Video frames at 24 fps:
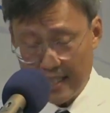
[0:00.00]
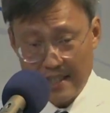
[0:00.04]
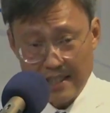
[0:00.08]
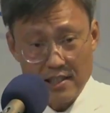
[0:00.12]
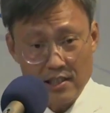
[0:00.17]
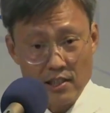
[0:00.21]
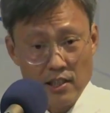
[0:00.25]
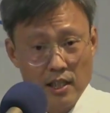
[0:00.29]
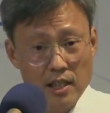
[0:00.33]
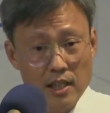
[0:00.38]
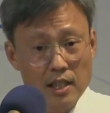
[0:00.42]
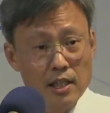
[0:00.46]

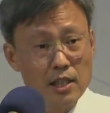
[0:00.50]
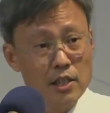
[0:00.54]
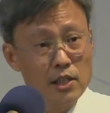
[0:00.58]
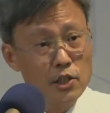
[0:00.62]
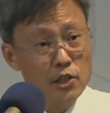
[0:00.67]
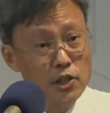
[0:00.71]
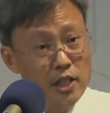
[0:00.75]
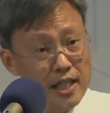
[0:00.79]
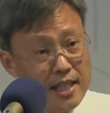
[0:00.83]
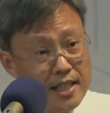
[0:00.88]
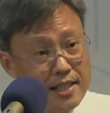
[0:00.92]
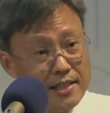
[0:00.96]
is
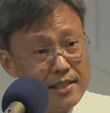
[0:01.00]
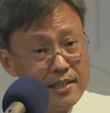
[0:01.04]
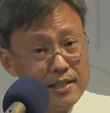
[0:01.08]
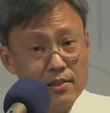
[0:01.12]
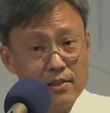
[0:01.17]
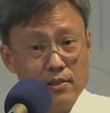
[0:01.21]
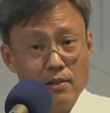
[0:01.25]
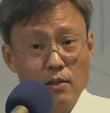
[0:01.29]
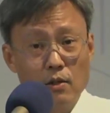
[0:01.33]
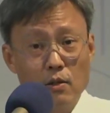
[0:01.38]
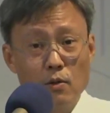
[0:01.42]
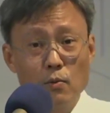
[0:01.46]

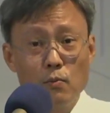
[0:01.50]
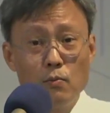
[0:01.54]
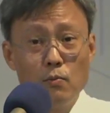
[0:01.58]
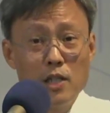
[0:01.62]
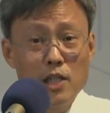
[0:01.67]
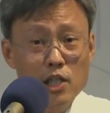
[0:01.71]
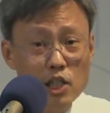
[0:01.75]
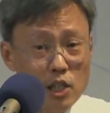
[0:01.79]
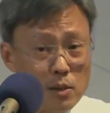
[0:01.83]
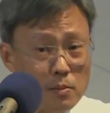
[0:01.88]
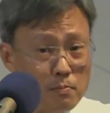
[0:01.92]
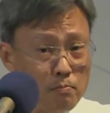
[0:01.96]
Jesus
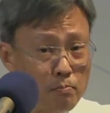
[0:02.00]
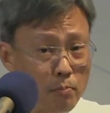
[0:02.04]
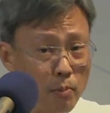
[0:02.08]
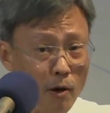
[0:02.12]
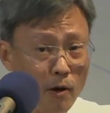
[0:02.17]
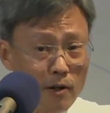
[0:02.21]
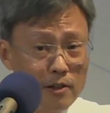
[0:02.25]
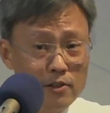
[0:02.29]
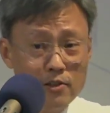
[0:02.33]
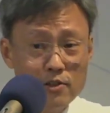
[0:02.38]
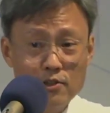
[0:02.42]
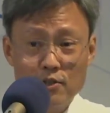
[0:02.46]

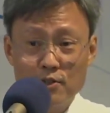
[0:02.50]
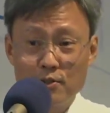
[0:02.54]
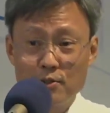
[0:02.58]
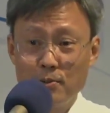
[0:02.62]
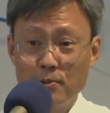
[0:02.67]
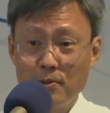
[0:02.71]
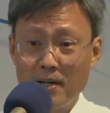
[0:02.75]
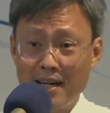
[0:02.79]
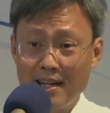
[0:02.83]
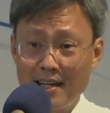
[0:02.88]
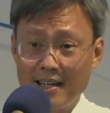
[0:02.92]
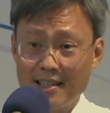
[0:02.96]
responds
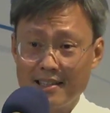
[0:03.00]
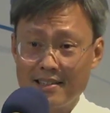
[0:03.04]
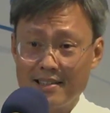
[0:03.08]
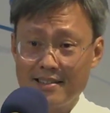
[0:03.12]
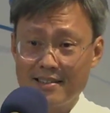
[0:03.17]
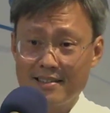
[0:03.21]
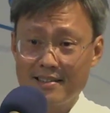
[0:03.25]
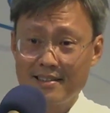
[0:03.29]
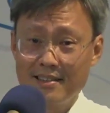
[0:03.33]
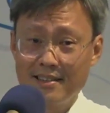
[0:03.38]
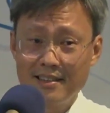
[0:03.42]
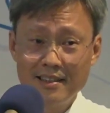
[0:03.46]
to
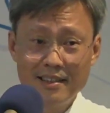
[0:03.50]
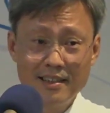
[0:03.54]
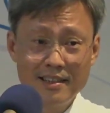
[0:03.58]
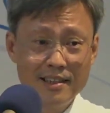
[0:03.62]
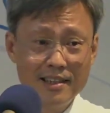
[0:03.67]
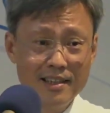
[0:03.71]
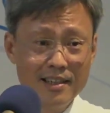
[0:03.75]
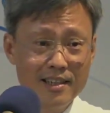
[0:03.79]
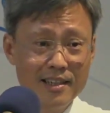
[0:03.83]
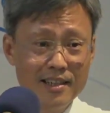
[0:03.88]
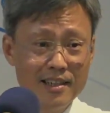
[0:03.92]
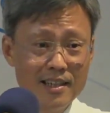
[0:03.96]
us
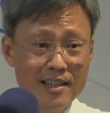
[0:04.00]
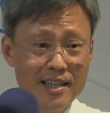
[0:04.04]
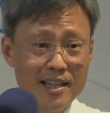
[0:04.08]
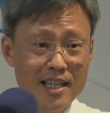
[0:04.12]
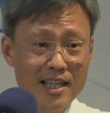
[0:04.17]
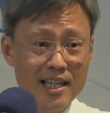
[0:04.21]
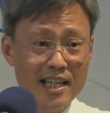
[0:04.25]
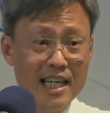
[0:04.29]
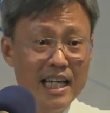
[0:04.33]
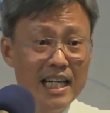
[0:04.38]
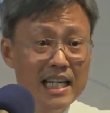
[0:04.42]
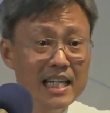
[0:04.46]

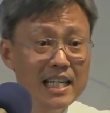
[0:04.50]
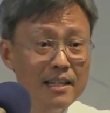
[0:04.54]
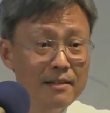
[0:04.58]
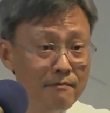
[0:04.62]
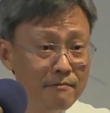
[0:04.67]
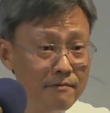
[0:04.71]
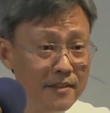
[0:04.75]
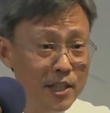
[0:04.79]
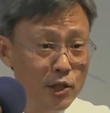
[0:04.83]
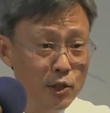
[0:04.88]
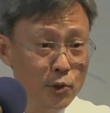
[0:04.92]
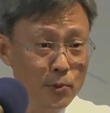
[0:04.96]

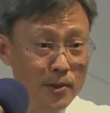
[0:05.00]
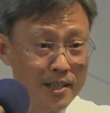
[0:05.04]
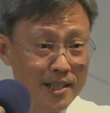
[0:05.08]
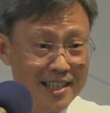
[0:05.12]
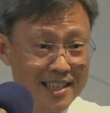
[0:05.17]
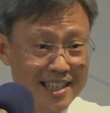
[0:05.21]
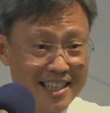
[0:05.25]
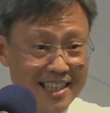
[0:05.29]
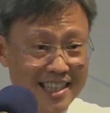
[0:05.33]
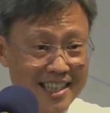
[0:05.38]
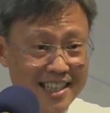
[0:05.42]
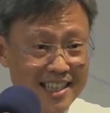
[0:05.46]

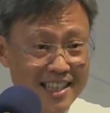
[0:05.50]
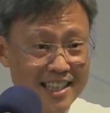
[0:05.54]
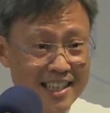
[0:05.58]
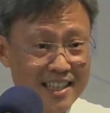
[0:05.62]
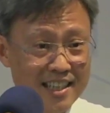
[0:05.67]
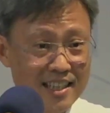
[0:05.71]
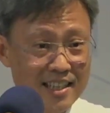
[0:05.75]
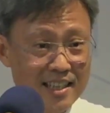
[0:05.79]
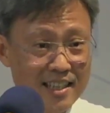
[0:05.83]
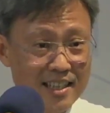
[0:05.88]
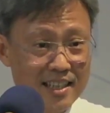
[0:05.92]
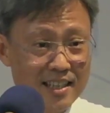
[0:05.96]
individually.
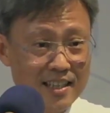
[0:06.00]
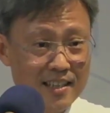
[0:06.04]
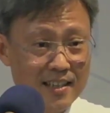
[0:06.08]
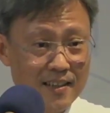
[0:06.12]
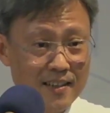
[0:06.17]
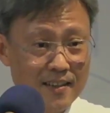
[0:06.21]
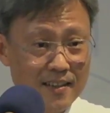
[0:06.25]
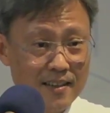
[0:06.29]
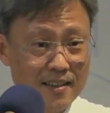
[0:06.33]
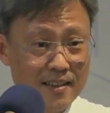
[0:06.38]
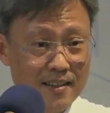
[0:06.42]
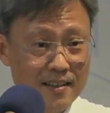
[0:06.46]

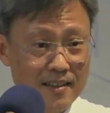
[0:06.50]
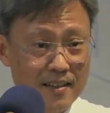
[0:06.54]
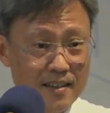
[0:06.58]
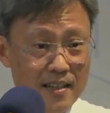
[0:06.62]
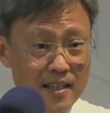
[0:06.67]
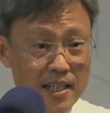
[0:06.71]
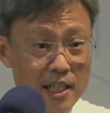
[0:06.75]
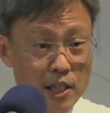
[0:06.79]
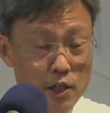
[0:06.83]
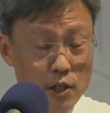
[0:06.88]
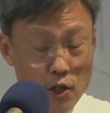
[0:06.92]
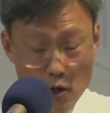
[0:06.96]

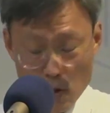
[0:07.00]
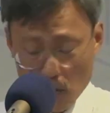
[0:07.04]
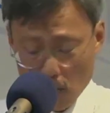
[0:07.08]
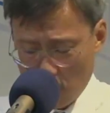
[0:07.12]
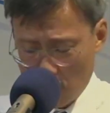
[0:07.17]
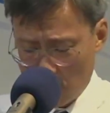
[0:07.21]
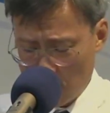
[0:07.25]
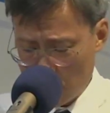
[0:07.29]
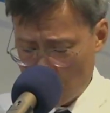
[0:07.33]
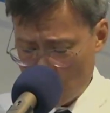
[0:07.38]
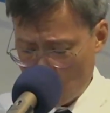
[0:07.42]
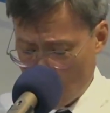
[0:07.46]
He
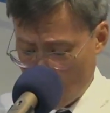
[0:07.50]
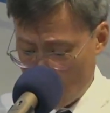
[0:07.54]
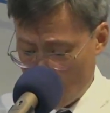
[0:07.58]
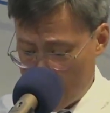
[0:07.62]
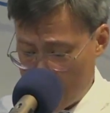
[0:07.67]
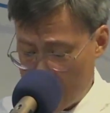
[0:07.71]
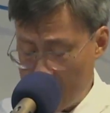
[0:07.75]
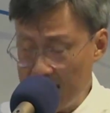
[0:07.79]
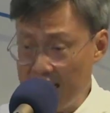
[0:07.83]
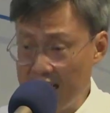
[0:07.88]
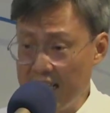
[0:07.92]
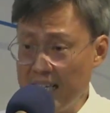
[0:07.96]
knows what we
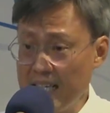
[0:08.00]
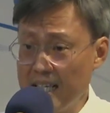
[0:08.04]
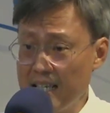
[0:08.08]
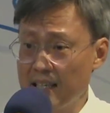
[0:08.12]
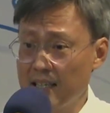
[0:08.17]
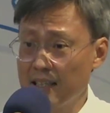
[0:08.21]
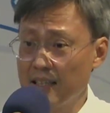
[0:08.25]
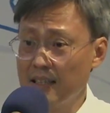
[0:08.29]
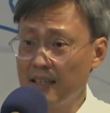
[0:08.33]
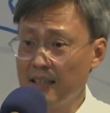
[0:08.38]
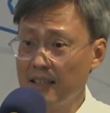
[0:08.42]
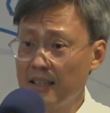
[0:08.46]
need
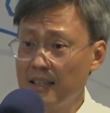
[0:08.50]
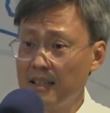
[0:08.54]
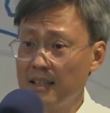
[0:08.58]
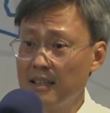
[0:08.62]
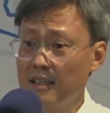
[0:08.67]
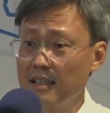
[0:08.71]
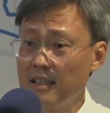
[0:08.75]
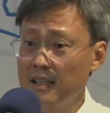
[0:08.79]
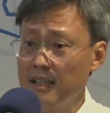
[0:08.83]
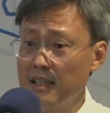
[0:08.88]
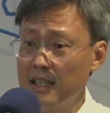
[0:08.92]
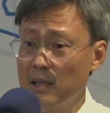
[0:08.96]

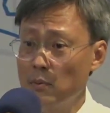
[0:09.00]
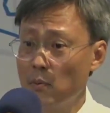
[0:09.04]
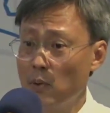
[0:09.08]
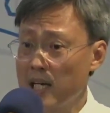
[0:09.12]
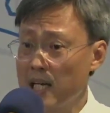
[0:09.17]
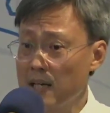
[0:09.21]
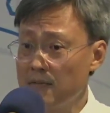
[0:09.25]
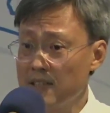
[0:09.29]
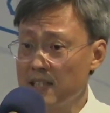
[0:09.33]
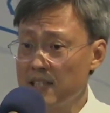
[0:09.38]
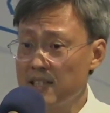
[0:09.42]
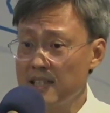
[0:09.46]
in
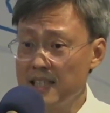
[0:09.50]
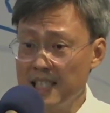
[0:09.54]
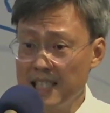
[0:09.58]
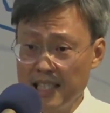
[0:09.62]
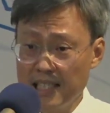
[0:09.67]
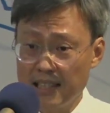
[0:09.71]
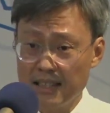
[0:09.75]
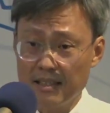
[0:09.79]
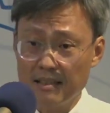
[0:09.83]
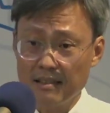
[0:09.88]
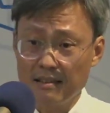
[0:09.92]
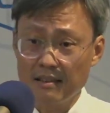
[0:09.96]
whatever
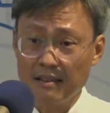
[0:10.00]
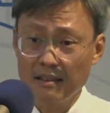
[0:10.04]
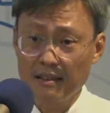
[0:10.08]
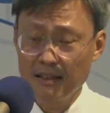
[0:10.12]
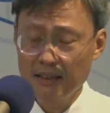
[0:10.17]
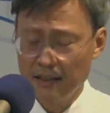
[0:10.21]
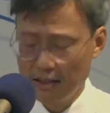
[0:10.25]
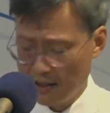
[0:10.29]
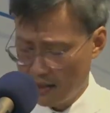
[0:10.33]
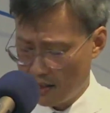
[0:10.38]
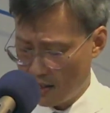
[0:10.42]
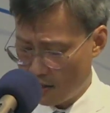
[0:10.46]
season
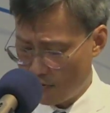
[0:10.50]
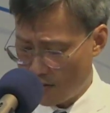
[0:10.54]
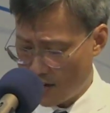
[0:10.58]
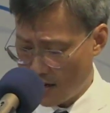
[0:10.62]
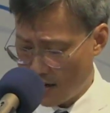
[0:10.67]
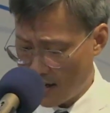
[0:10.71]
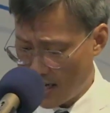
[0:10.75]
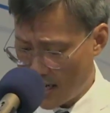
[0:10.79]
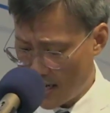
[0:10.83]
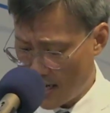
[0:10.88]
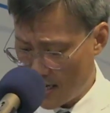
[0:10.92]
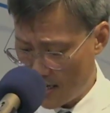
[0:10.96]
of our
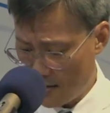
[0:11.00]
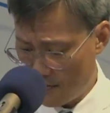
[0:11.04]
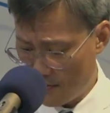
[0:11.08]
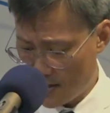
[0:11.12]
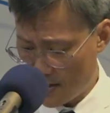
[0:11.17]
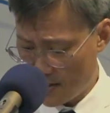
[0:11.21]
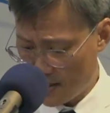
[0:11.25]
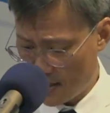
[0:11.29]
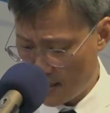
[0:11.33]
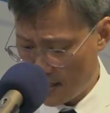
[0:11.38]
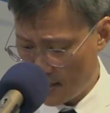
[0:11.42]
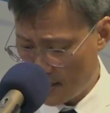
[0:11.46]

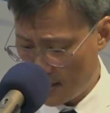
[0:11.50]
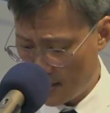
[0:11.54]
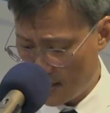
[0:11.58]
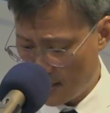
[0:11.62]
lives.